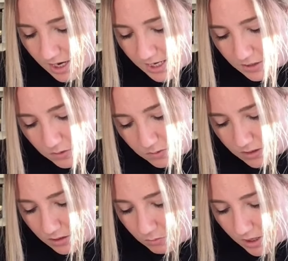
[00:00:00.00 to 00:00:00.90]
In a
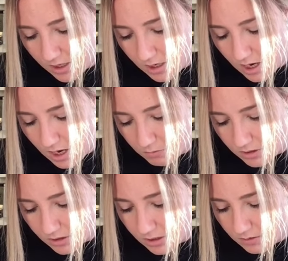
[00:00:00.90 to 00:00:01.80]
twisted way, I
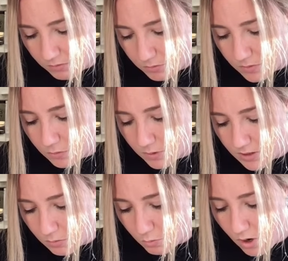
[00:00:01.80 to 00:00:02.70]
wondered if it was the
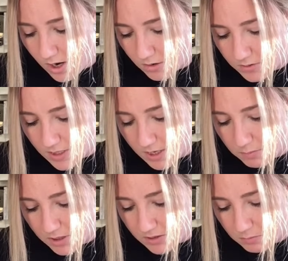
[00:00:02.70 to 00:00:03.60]
reason why I was
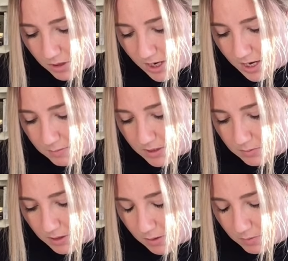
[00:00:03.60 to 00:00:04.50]
handpicked by Haymen to
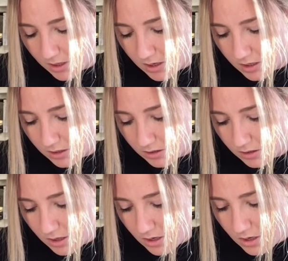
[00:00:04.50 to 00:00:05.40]
become a guardian.
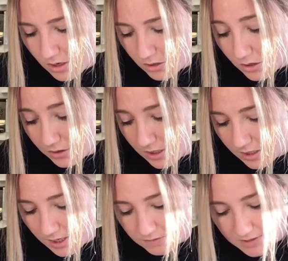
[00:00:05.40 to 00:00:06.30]
Not that
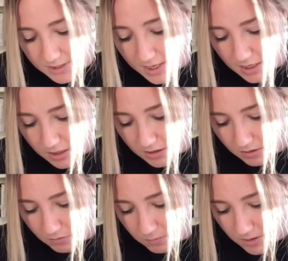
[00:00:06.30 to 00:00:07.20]
he ever said anything
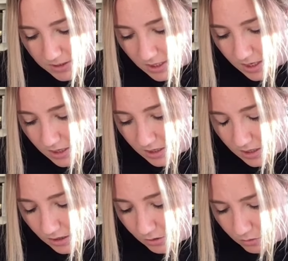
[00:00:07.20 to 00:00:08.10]
from that day,
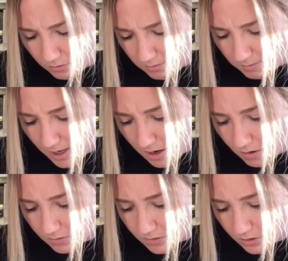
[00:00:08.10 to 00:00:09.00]
and I couldn't remember how
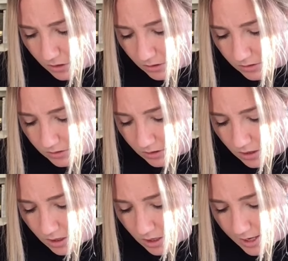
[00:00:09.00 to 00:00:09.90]
I was turned.
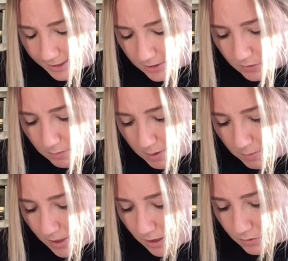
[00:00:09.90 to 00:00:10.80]
I just
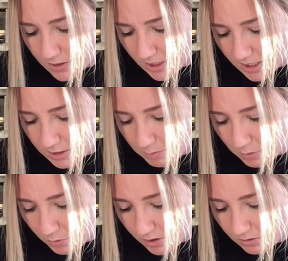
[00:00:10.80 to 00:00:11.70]
remembered that it was against my
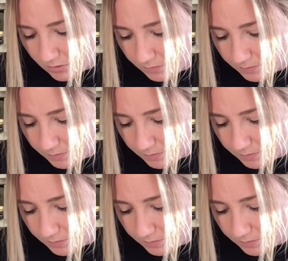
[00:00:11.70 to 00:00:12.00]
will.